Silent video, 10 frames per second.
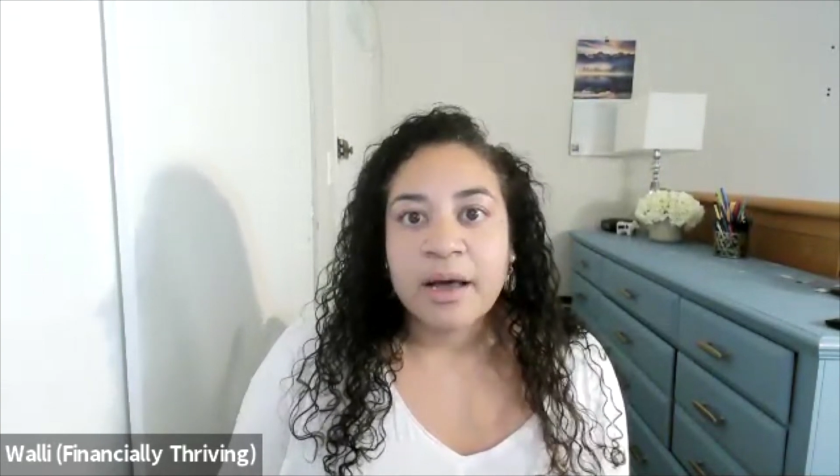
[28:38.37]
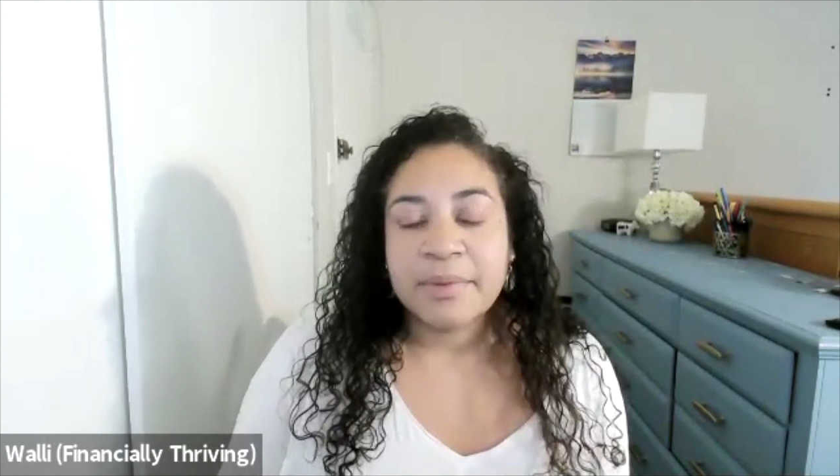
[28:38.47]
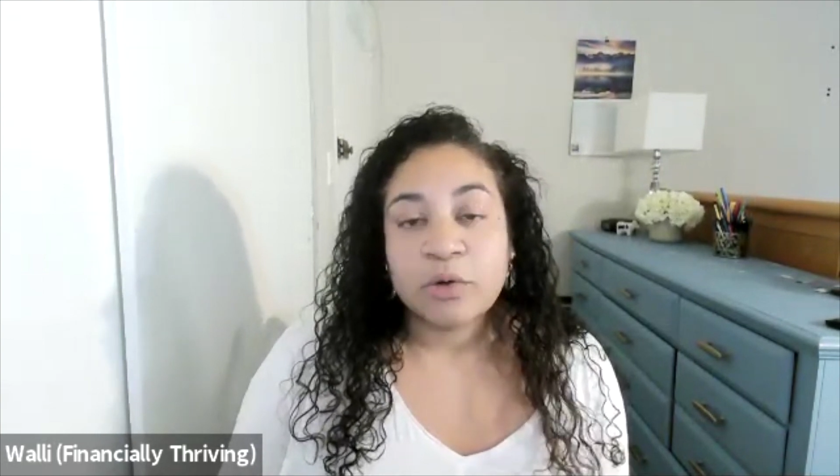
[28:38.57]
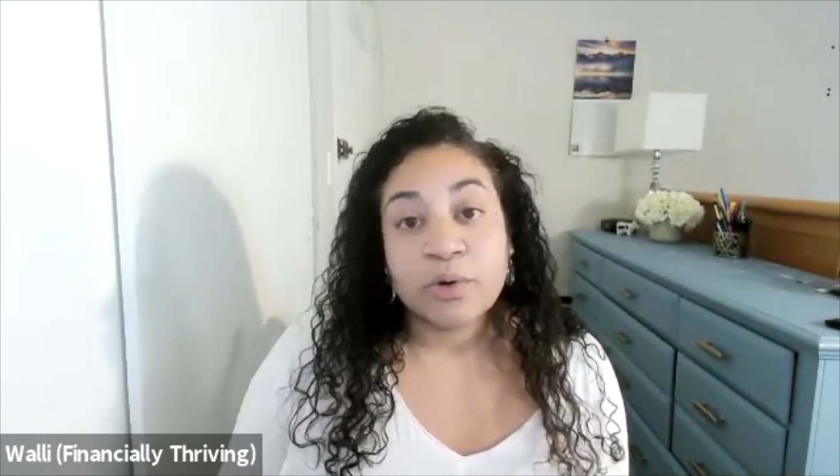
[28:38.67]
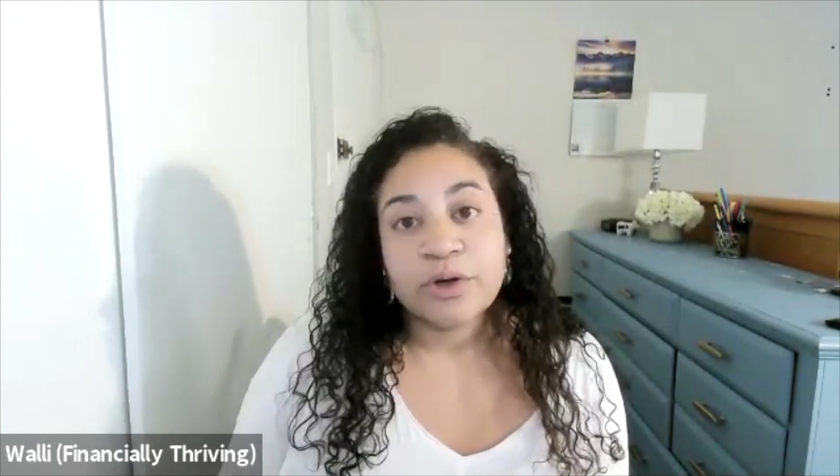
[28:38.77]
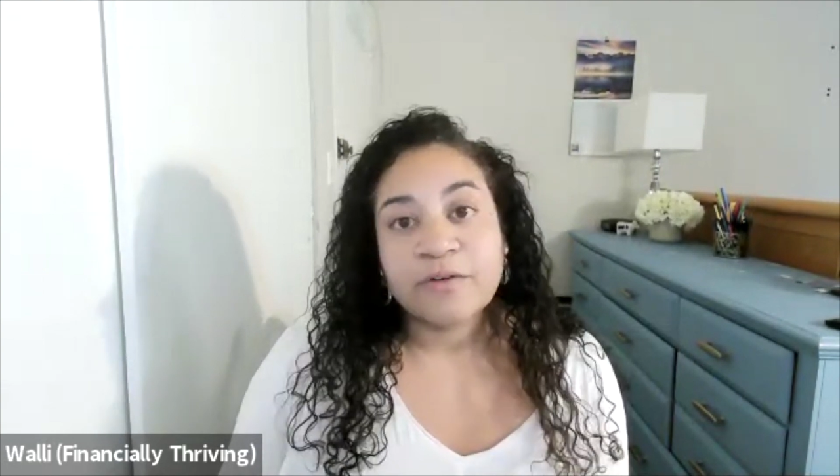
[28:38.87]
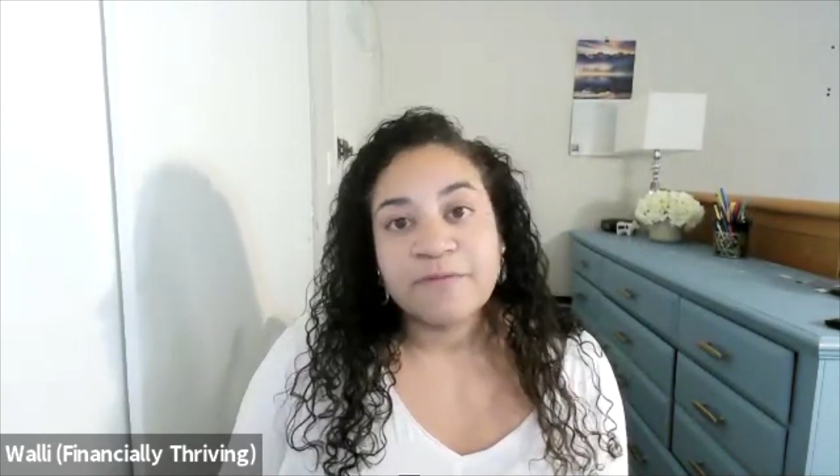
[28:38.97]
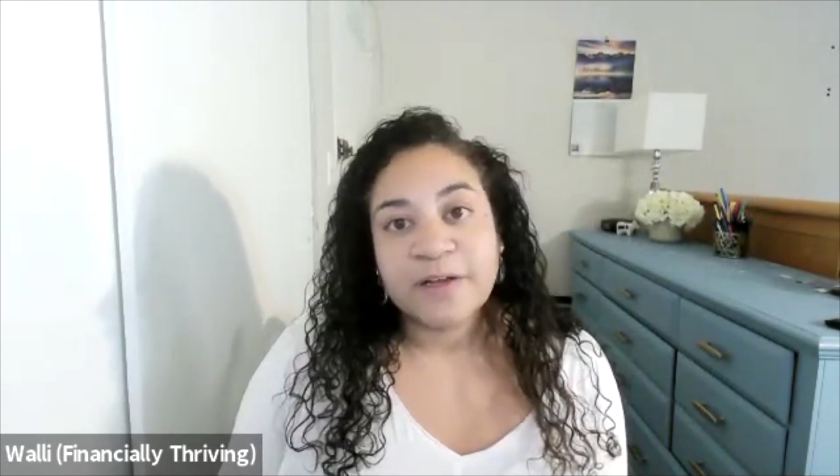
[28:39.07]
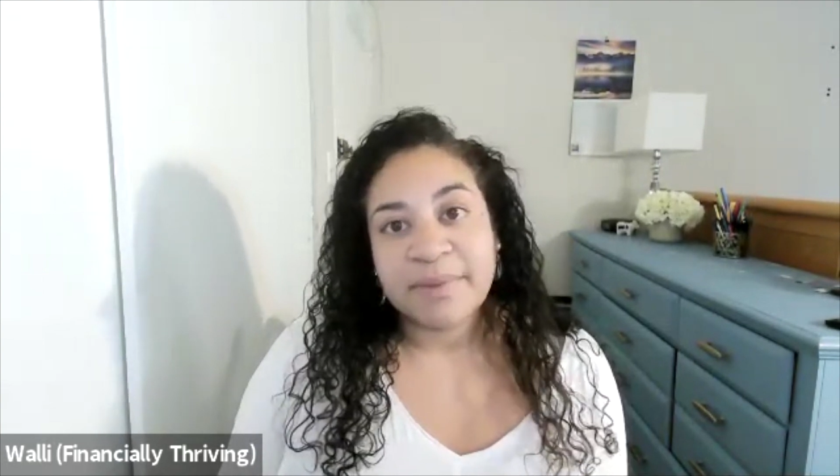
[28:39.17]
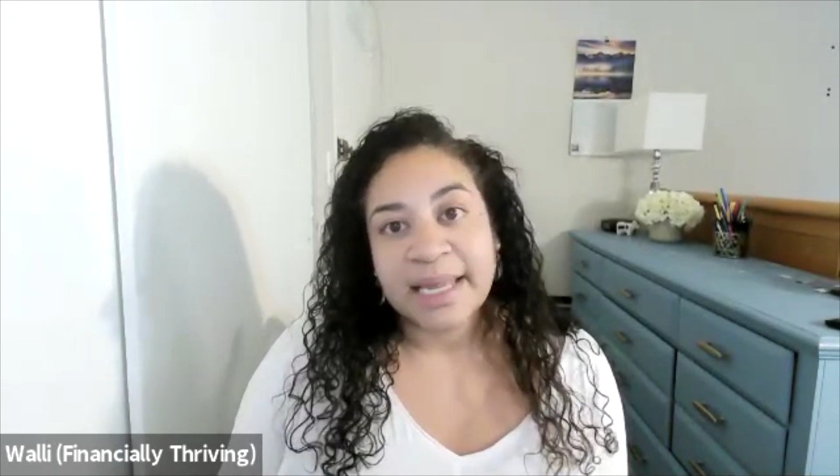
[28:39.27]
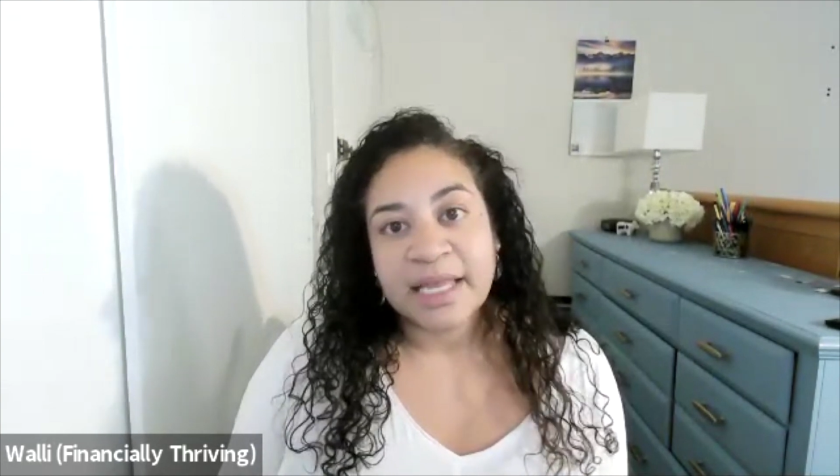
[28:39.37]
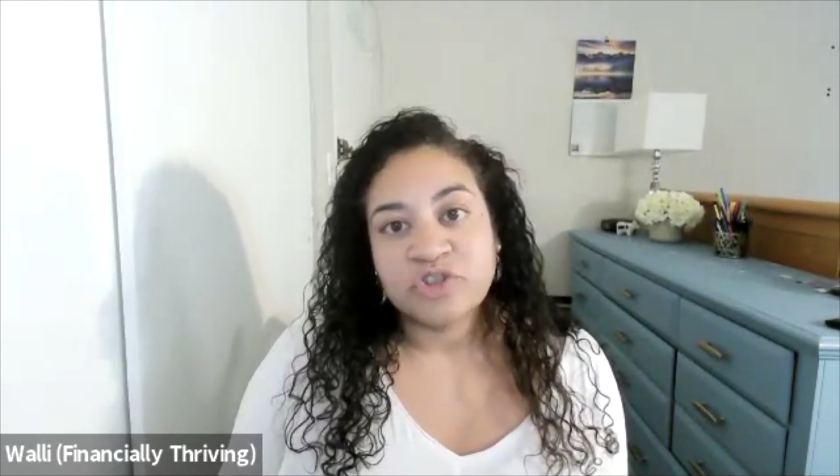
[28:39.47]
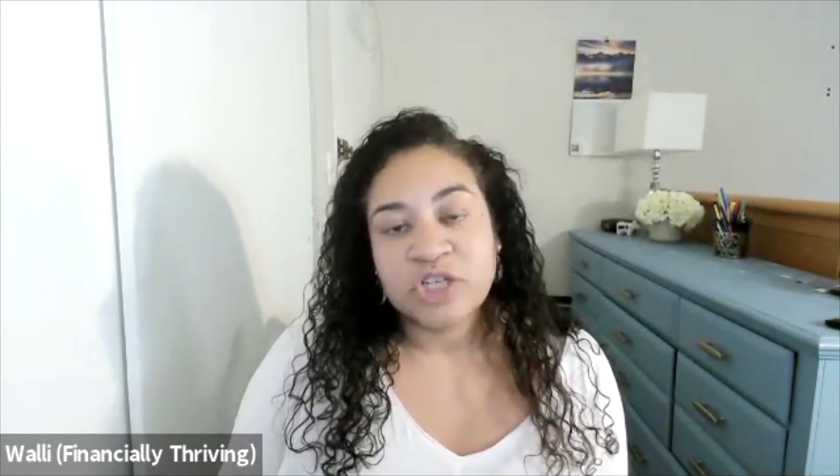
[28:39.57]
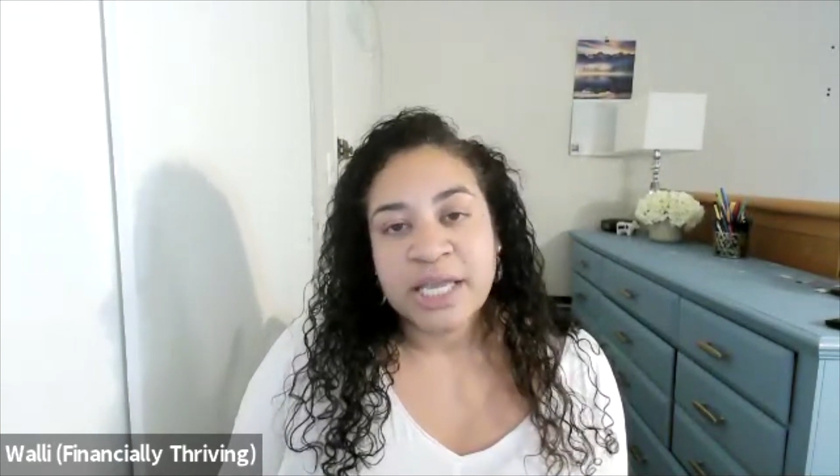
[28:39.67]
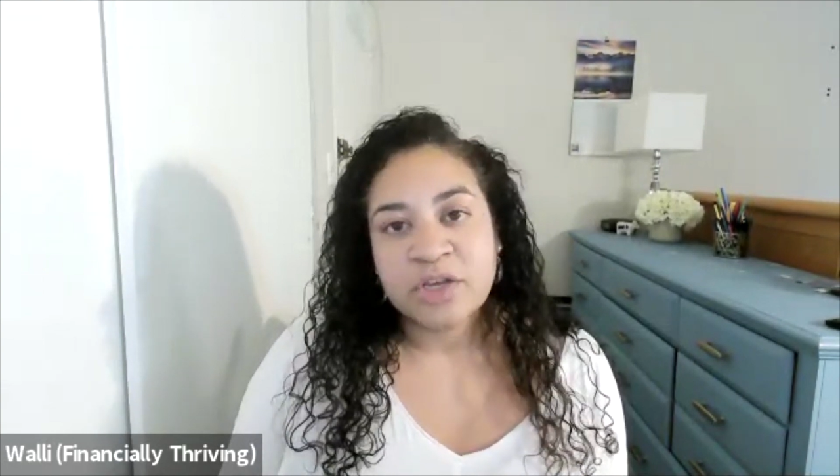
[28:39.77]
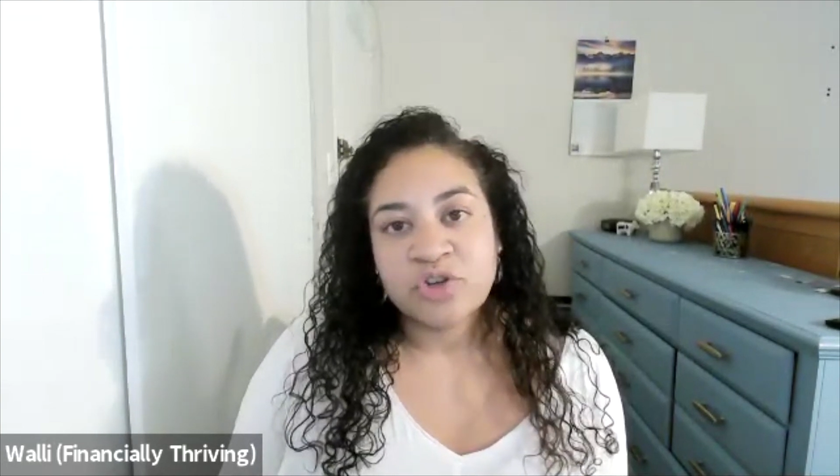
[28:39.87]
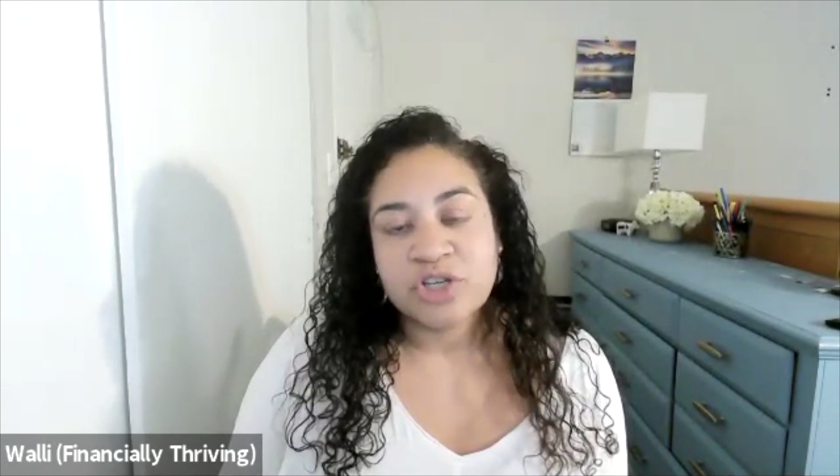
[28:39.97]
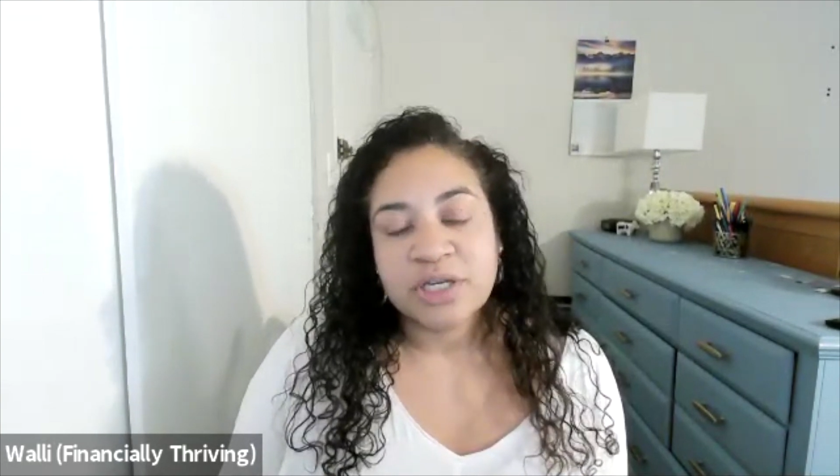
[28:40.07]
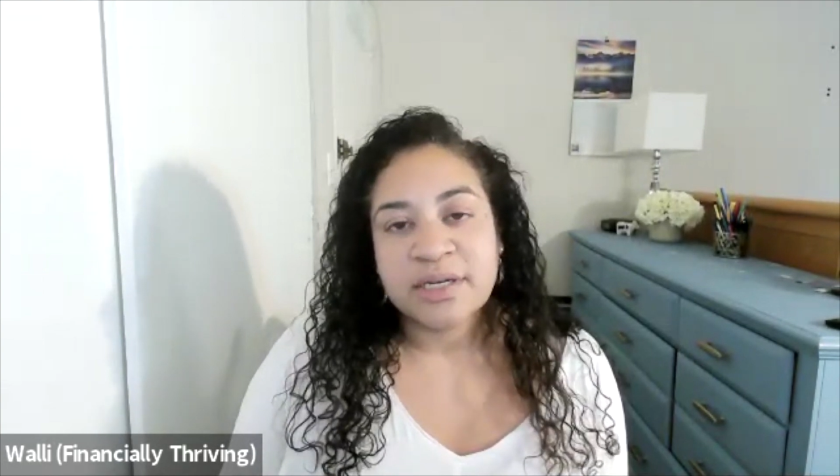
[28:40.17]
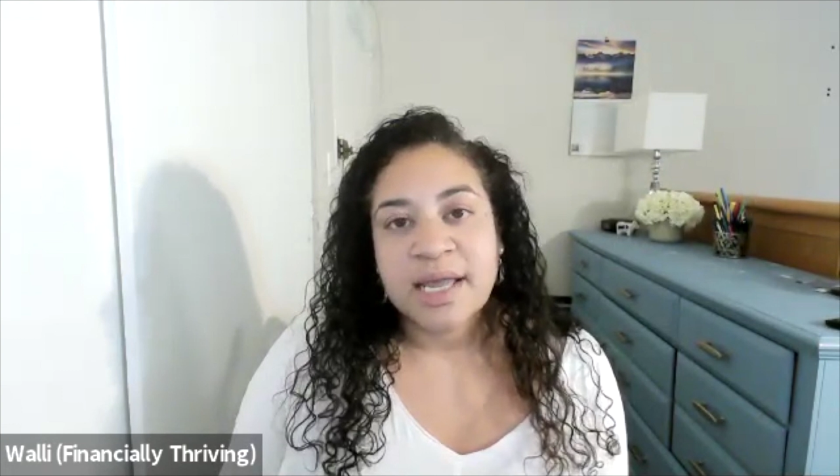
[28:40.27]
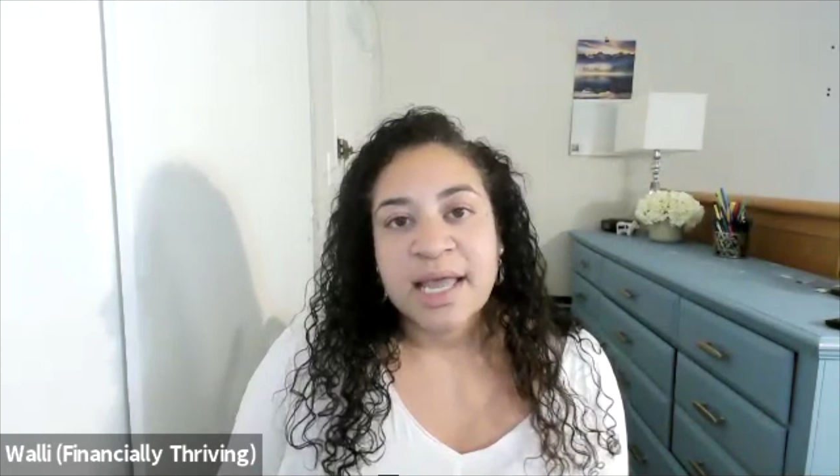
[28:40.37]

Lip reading: in order to fund my education.